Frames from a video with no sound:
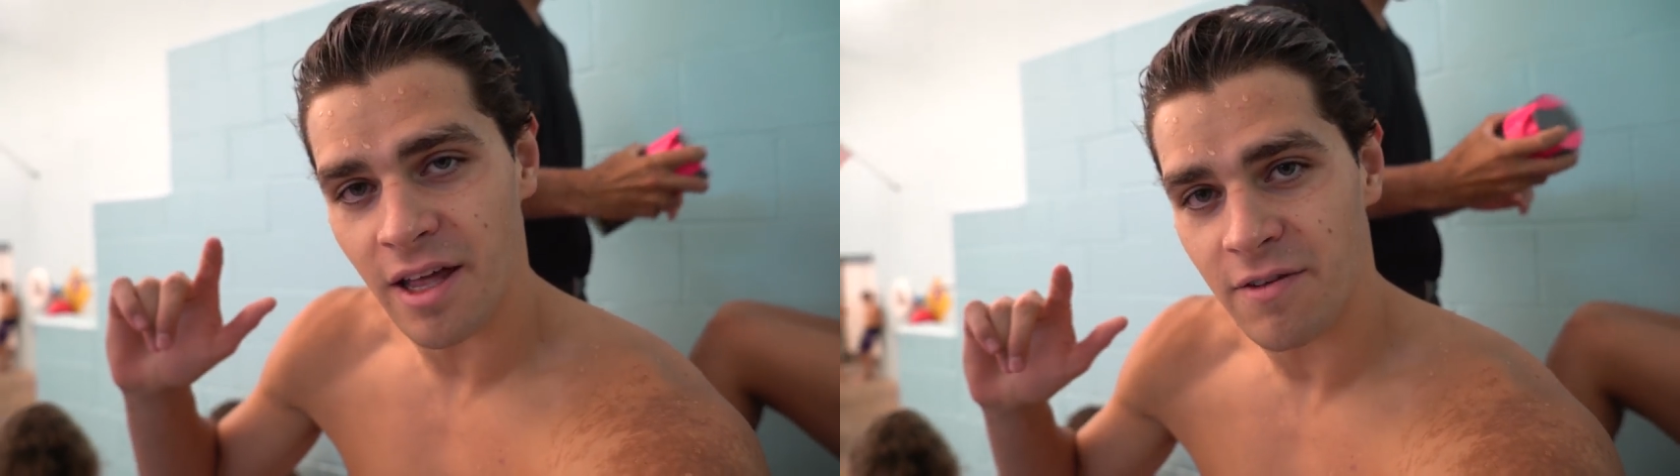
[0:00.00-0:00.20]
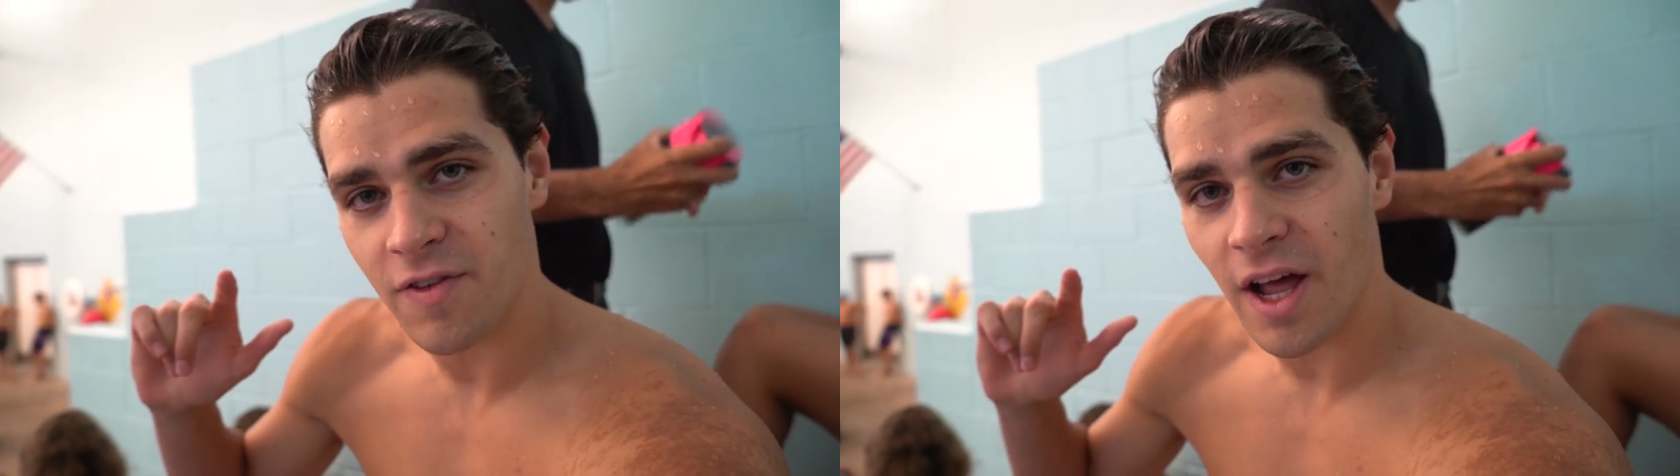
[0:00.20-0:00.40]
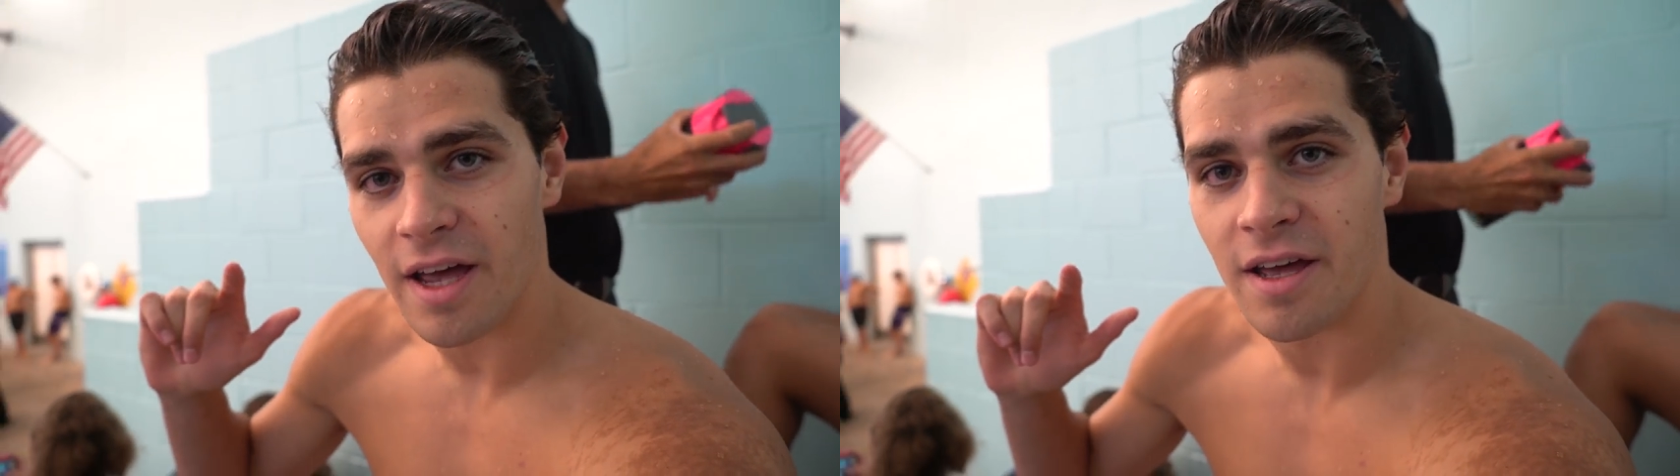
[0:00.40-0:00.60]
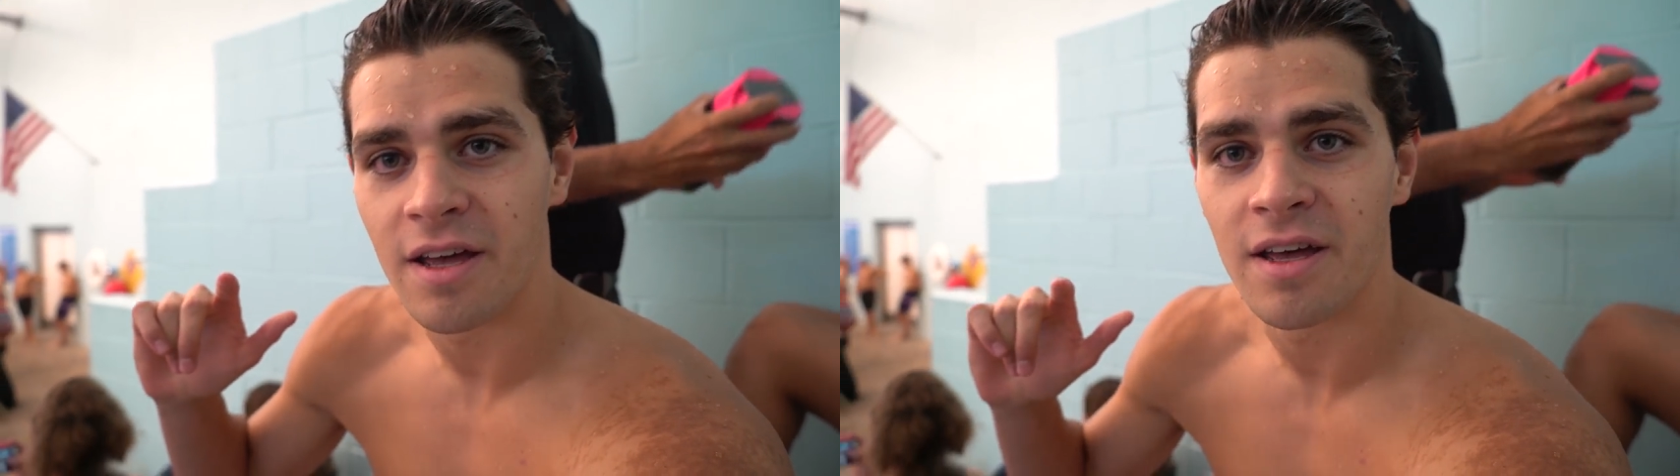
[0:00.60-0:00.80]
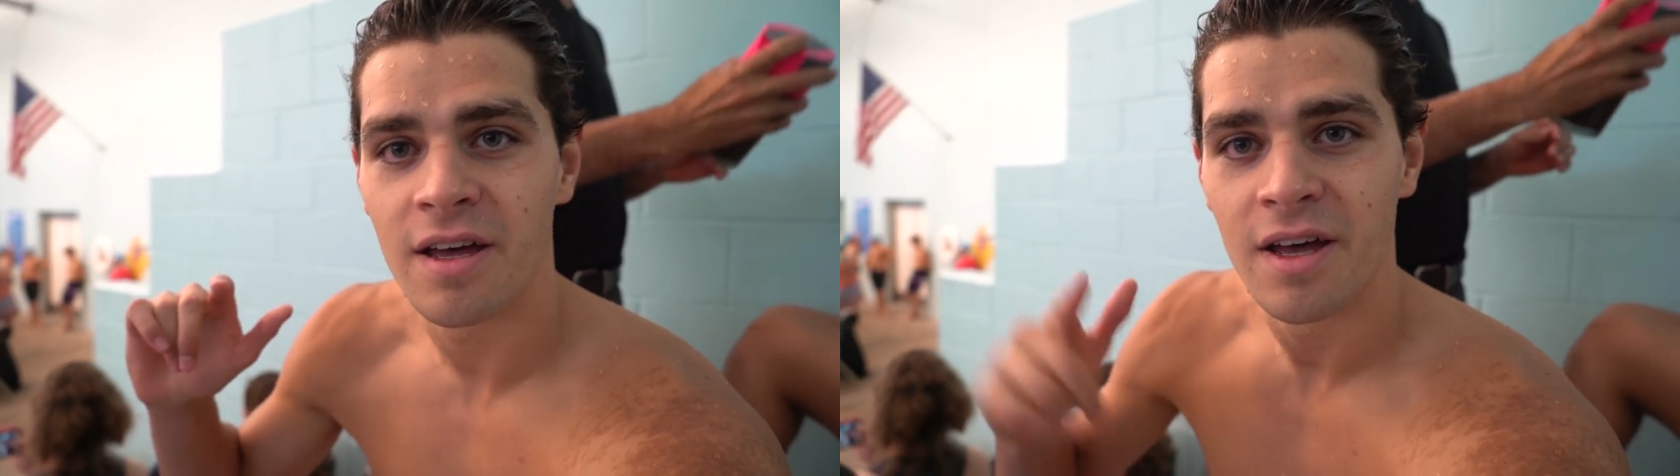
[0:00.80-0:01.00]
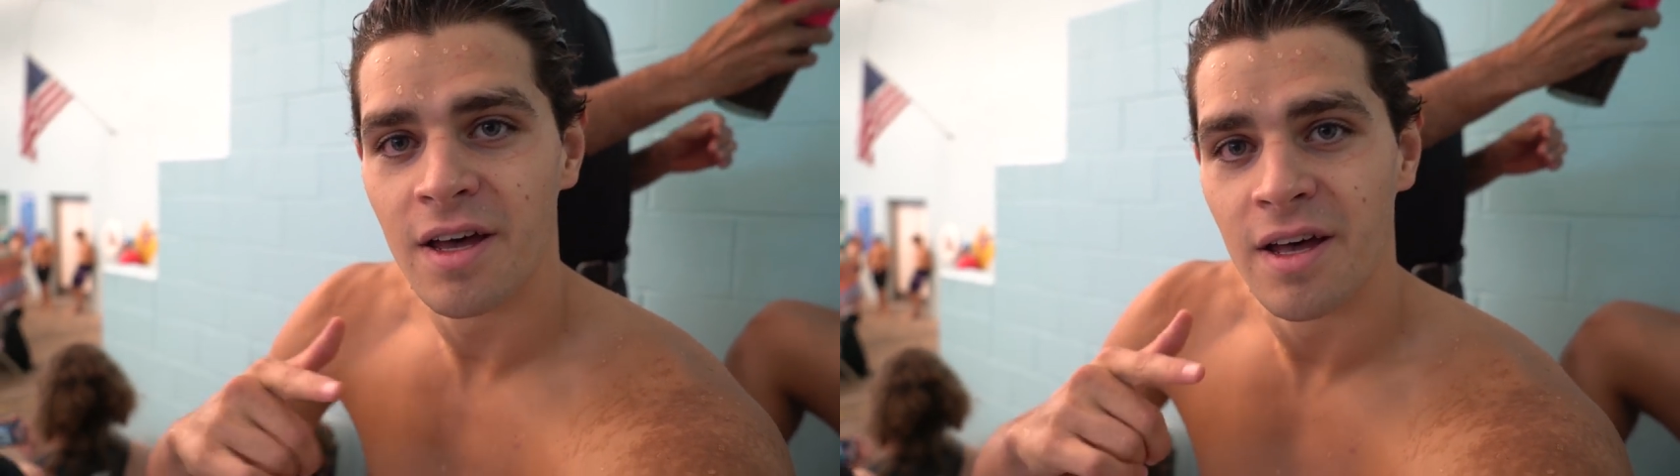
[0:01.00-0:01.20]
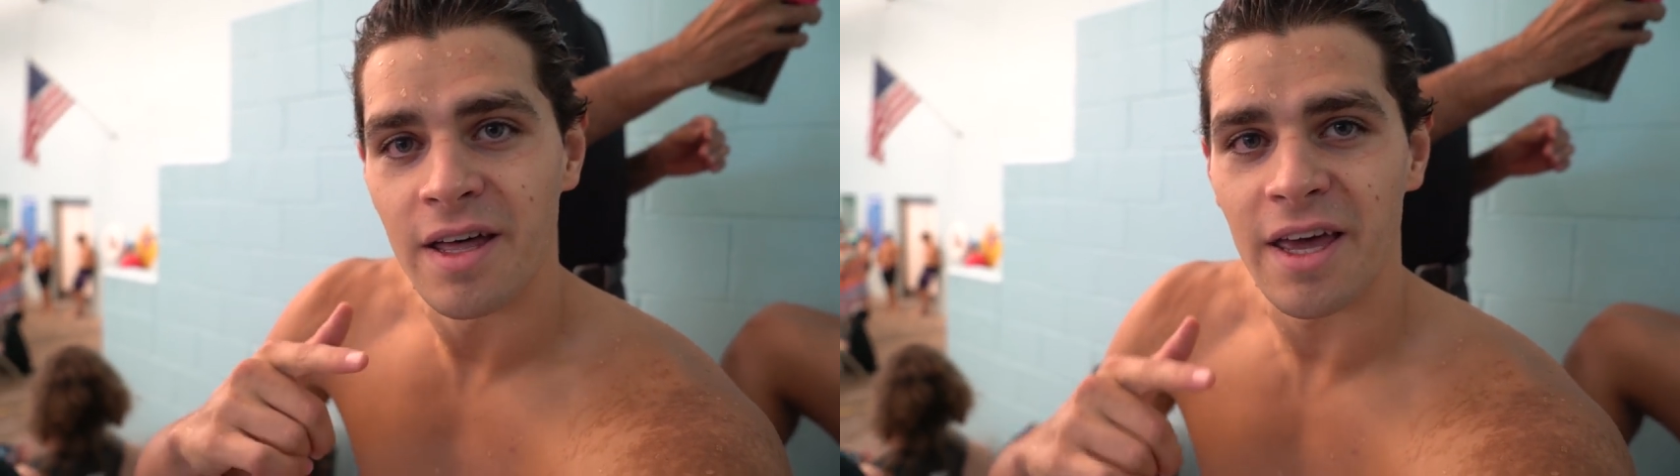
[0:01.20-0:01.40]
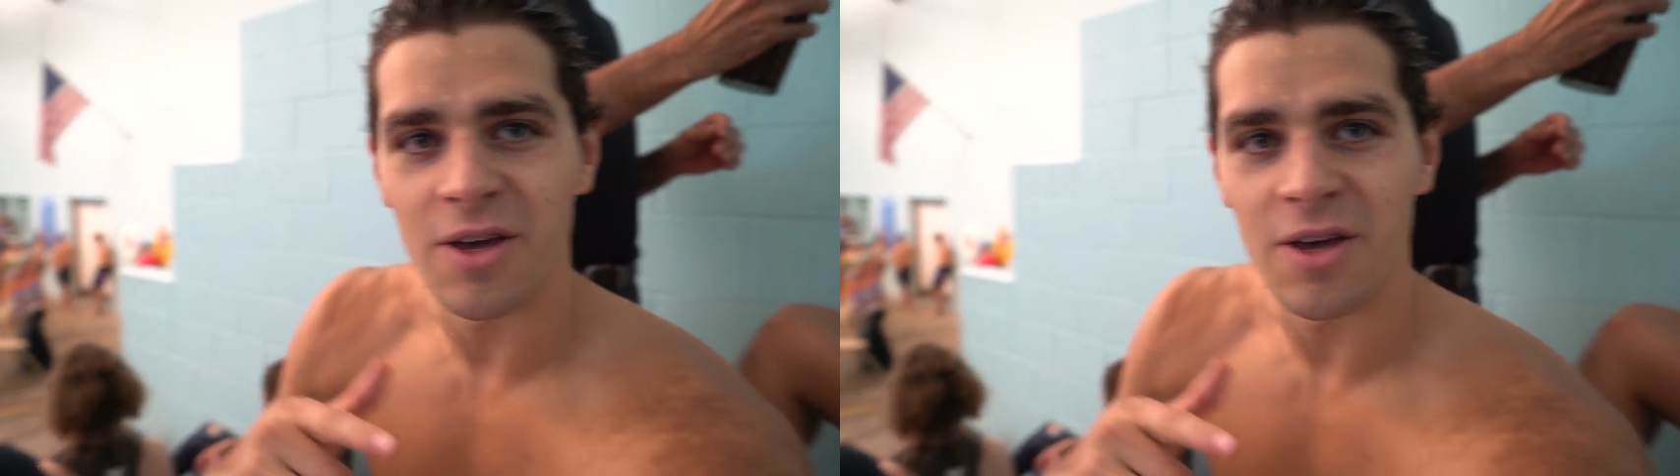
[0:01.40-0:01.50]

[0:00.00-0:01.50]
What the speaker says: the 100 fly. Thank